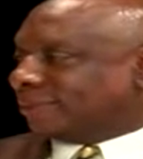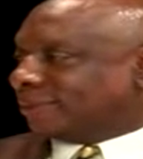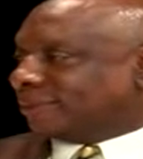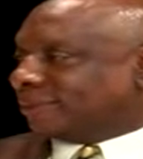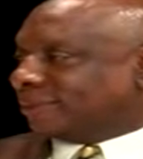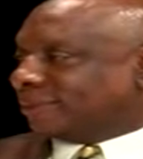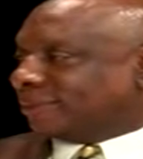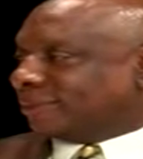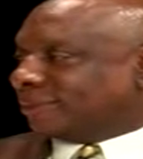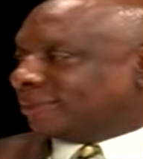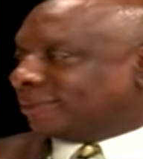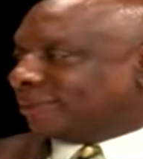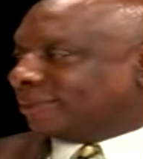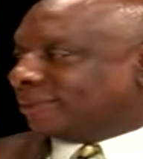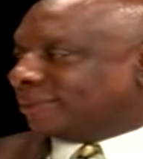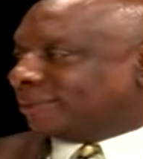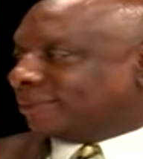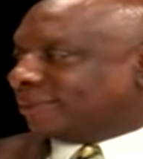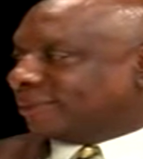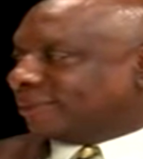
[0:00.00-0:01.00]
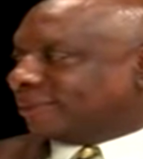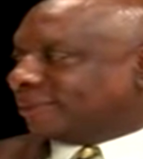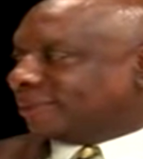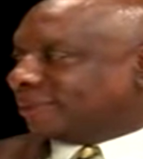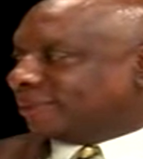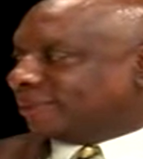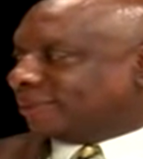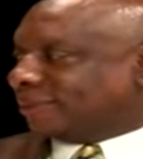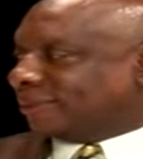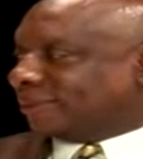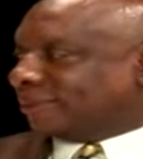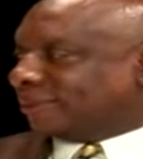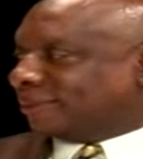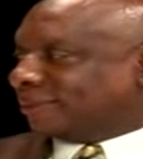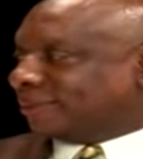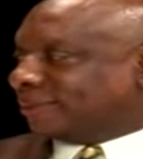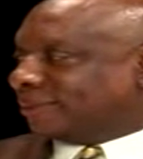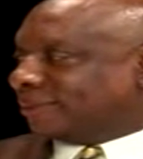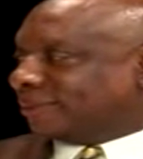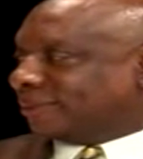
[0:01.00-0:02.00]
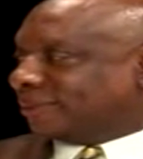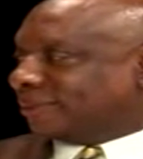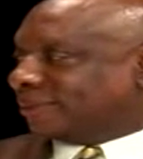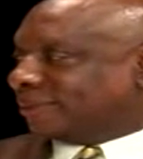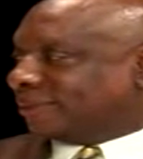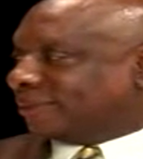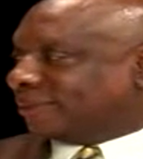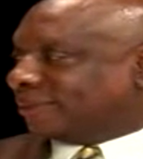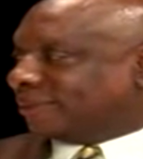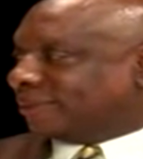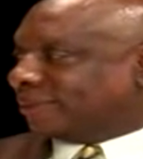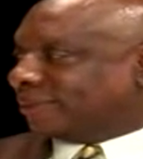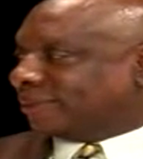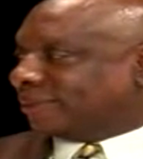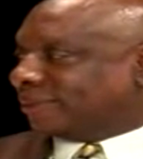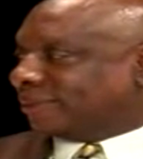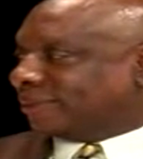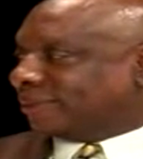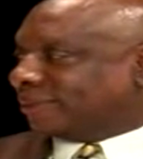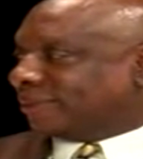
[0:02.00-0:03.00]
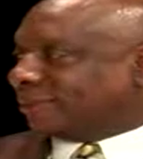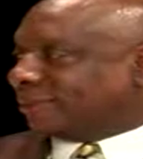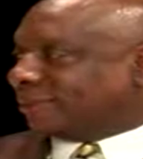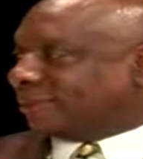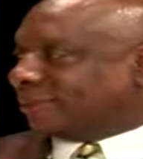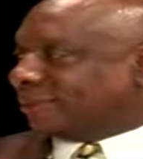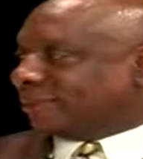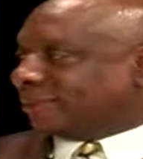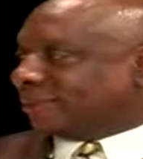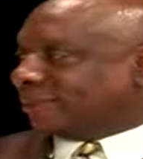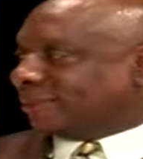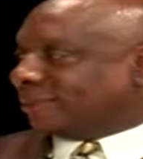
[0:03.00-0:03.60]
(not speaking)